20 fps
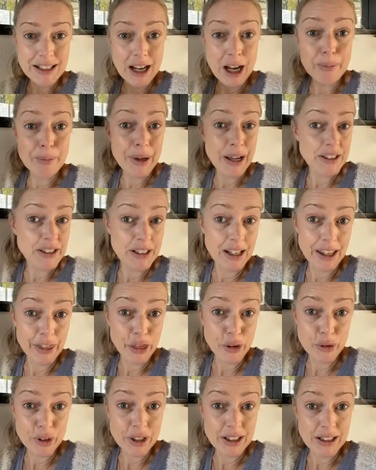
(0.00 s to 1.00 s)
up past
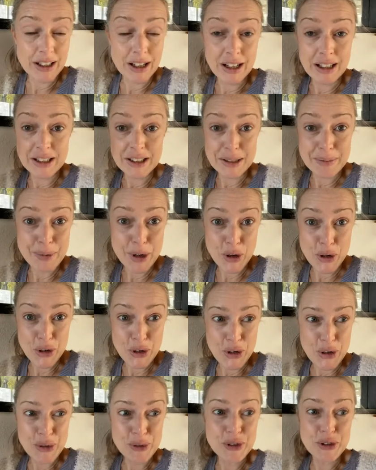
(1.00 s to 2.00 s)
9:30 at night, it's a
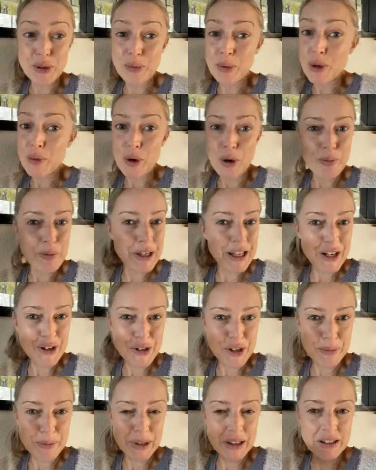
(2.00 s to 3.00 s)
miracle. So we won't be here
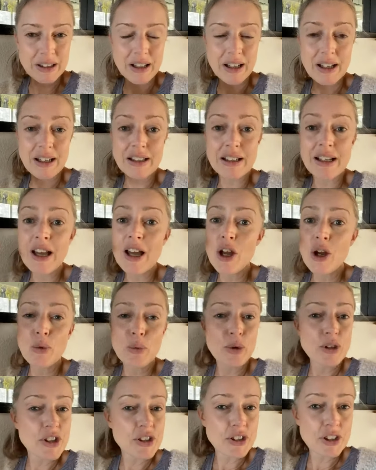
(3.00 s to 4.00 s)
till midnight.
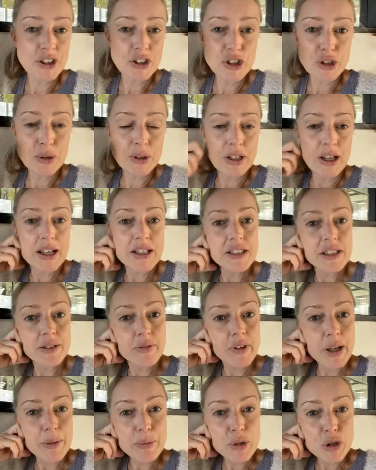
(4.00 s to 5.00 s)
We're just gonna do a nice
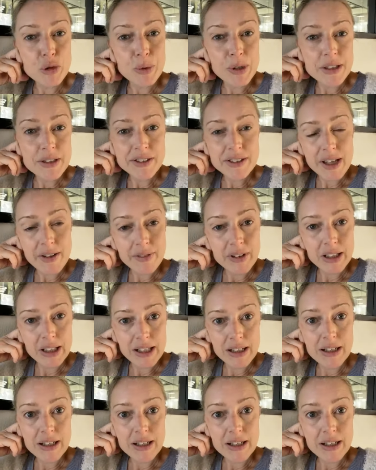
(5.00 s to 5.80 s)
event between 7